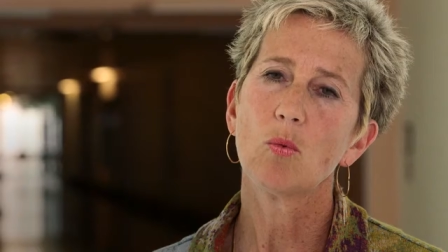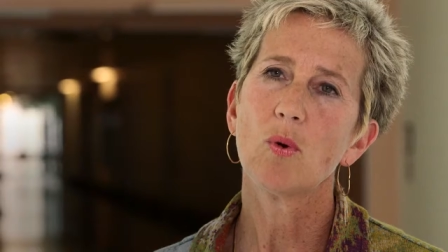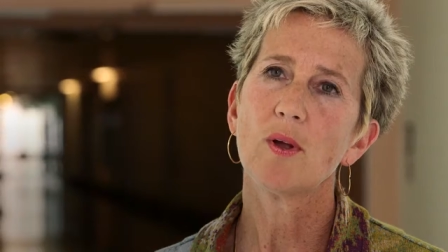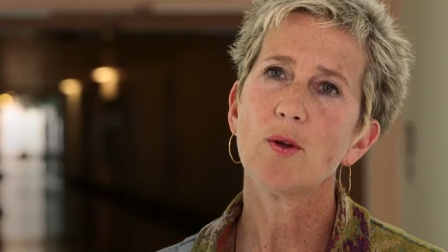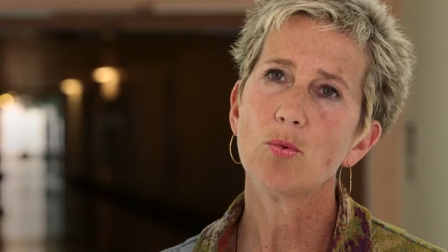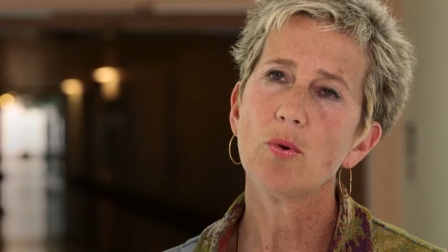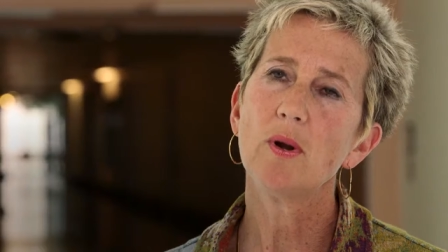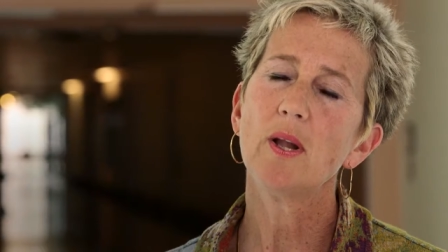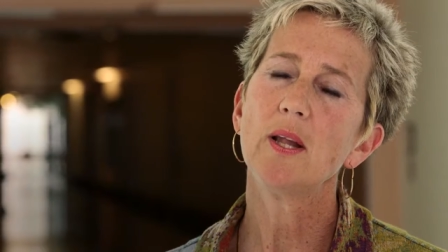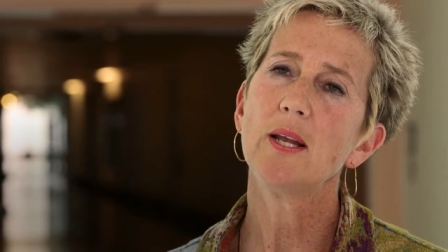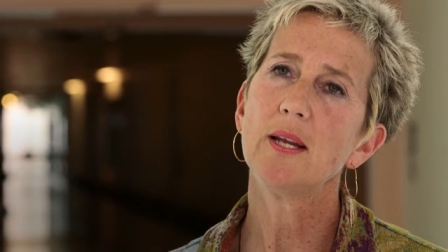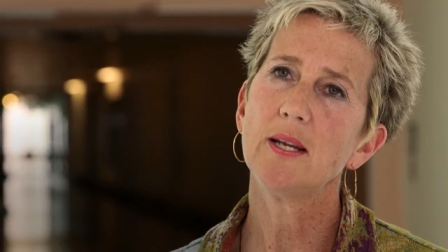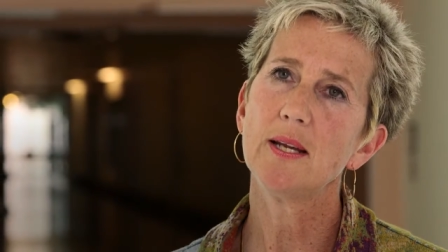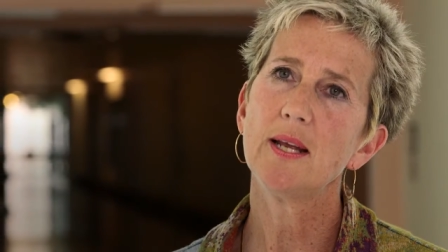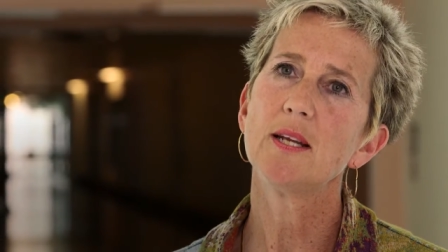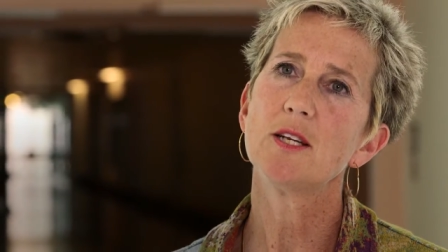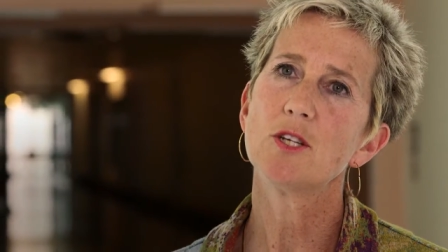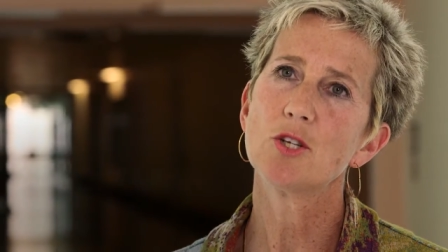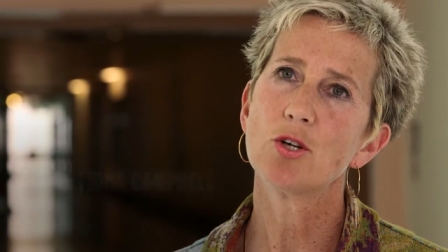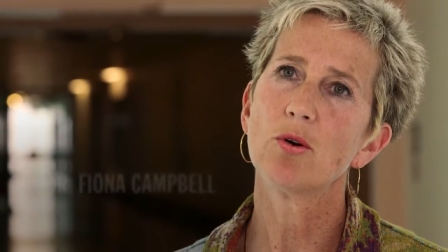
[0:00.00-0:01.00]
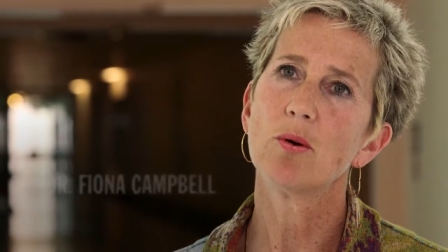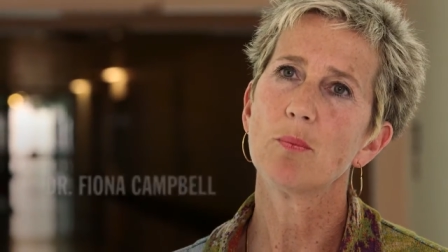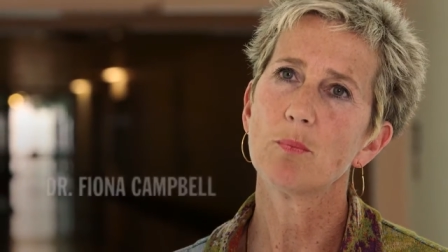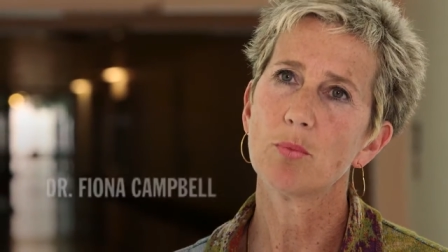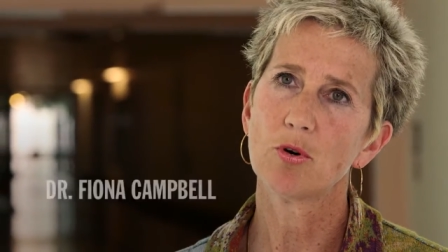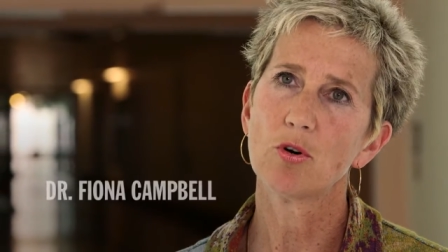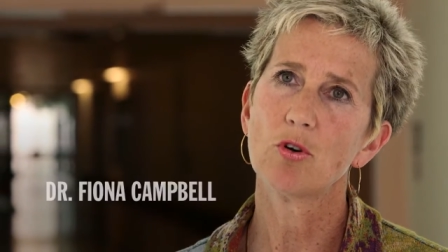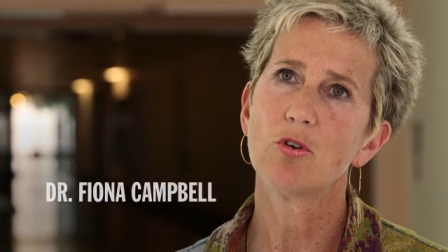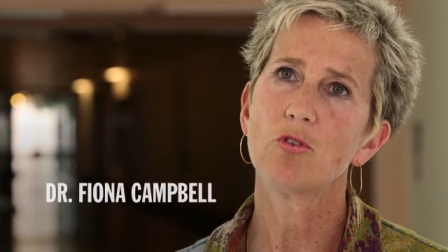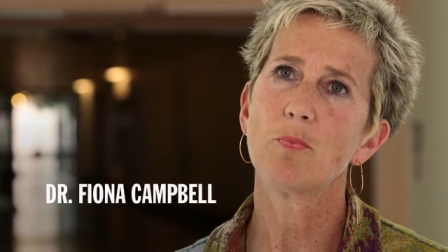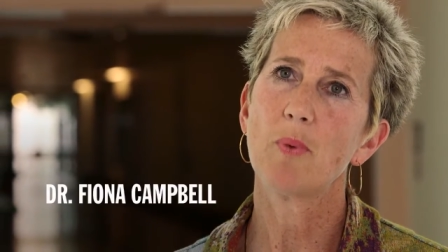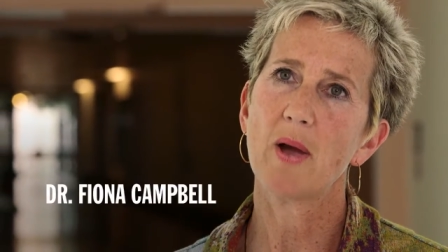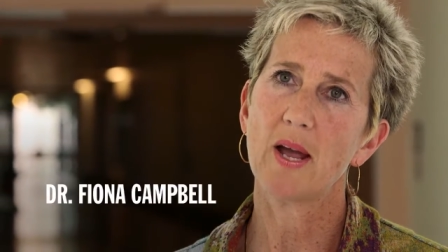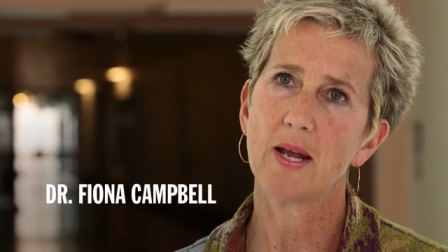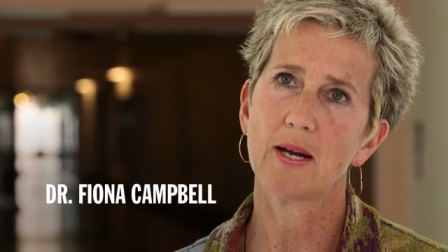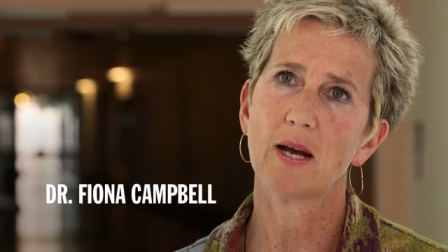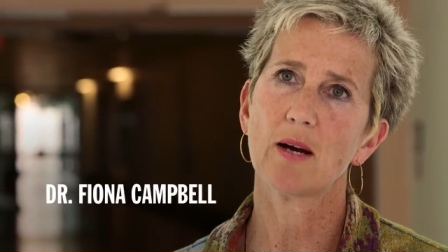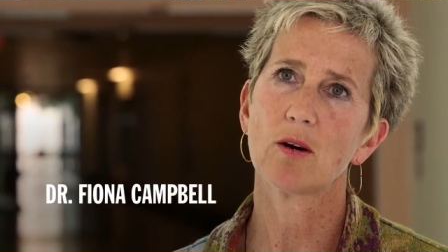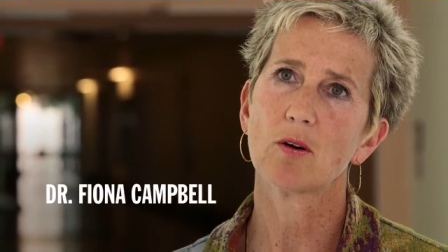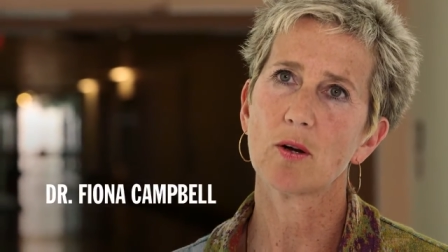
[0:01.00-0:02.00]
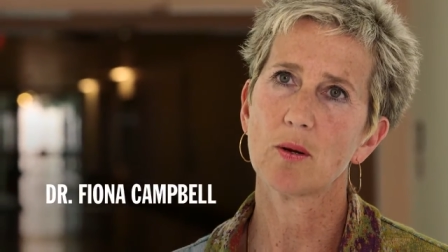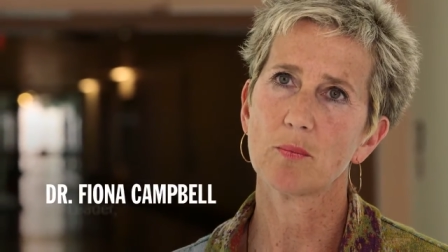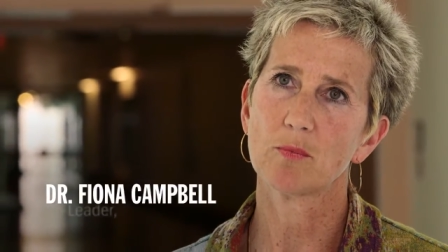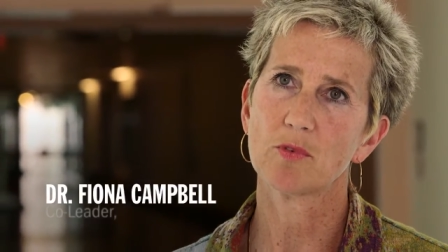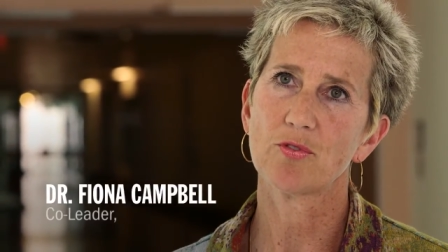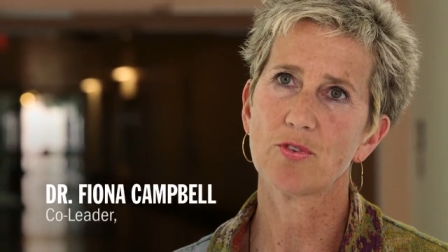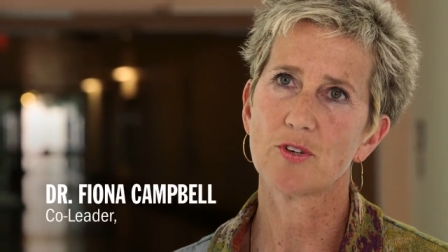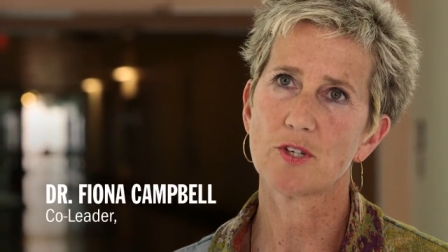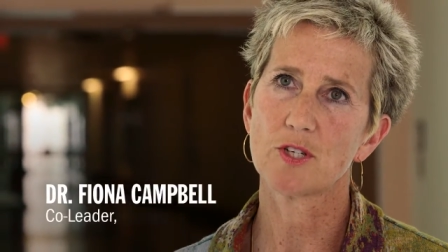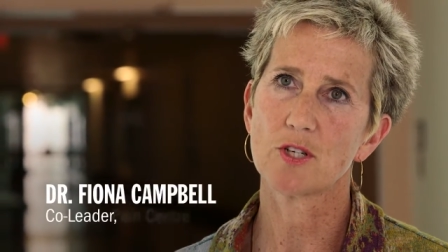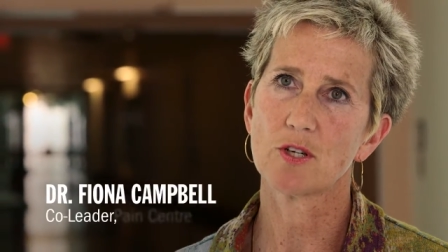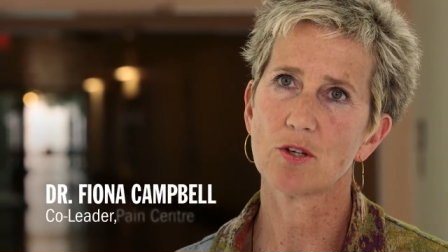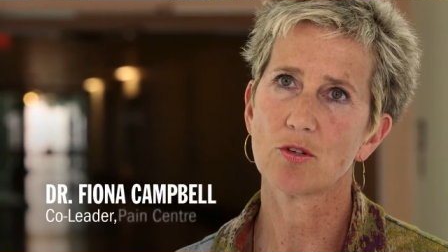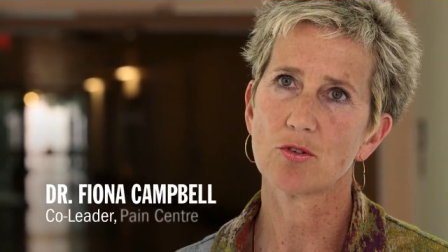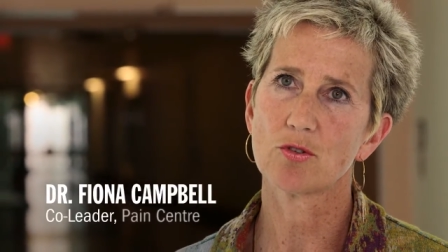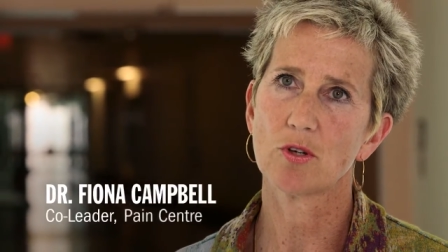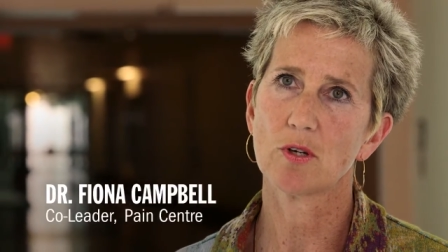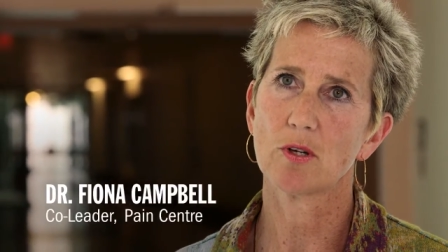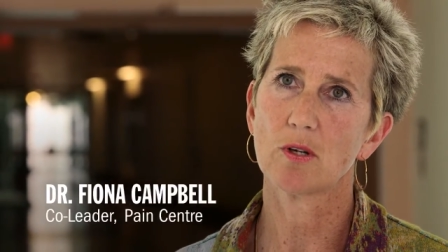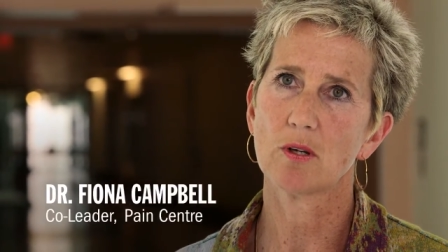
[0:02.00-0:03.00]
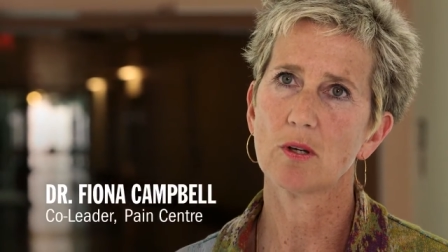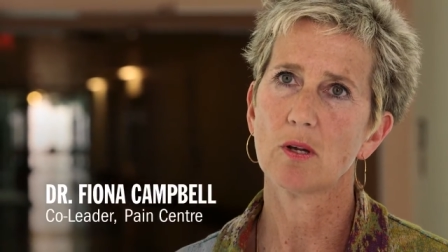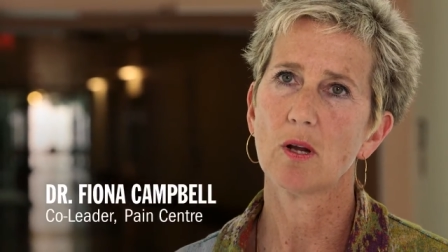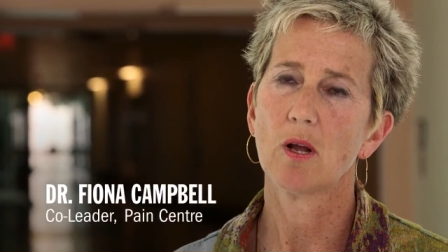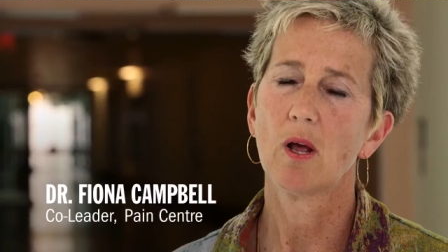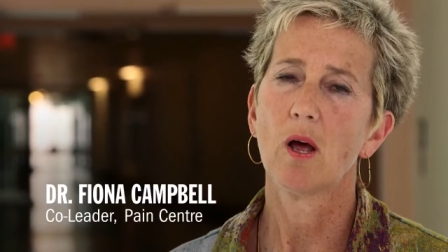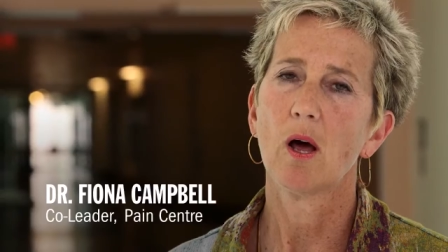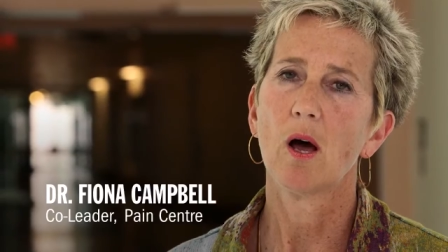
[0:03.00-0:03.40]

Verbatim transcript: We really need to improve pain outcomes for children.